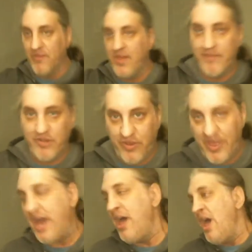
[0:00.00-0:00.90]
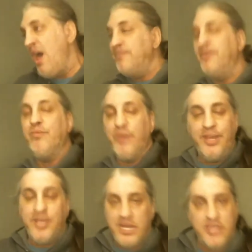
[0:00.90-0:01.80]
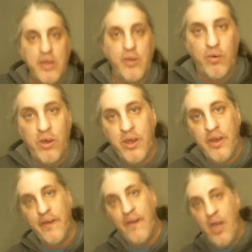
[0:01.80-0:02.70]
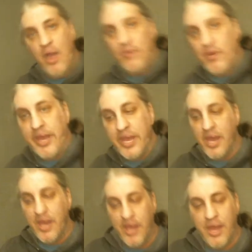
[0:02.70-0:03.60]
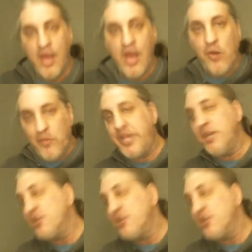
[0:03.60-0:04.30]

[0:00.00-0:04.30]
never do that. But really they do, right? We can